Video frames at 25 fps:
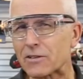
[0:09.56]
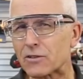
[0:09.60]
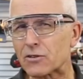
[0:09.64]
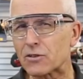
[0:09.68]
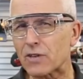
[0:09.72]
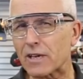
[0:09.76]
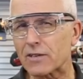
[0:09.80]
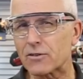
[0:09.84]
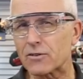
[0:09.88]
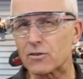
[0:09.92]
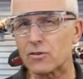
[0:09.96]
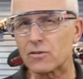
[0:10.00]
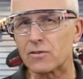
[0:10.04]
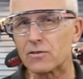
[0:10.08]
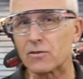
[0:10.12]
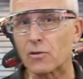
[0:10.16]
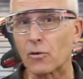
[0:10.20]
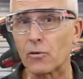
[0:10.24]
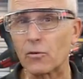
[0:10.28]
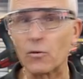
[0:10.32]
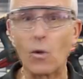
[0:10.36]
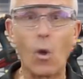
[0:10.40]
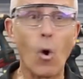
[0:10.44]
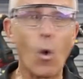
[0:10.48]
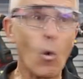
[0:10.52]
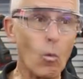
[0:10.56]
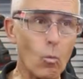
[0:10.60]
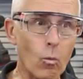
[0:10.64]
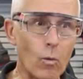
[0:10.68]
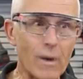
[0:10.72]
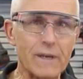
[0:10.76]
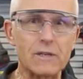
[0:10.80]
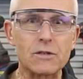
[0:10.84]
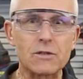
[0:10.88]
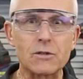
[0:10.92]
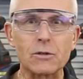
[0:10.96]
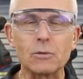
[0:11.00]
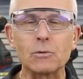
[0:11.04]
suggestions on
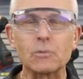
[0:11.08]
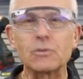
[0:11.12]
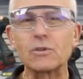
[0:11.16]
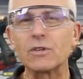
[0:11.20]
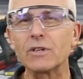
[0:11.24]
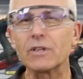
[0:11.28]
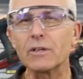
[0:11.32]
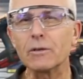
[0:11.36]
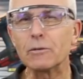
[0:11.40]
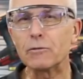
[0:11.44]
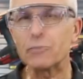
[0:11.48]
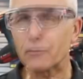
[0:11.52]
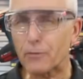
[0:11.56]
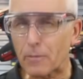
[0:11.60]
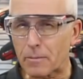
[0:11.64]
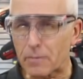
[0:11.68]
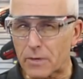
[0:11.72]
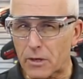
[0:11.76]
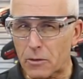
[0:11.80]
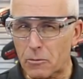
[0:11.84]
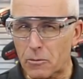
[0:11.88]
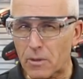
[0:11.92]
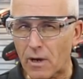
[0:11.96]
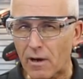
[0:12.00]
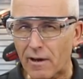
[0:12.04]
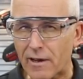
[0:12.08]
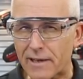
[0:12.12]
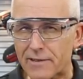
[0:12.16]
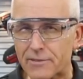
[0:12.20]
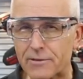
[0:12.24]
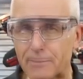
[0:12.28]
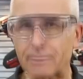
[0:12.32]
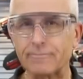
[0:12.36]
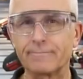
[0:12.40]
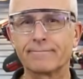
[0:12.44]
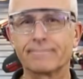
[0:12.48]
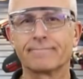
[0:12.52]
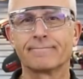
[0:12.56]
which tools to use from you
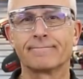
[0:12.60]
guys.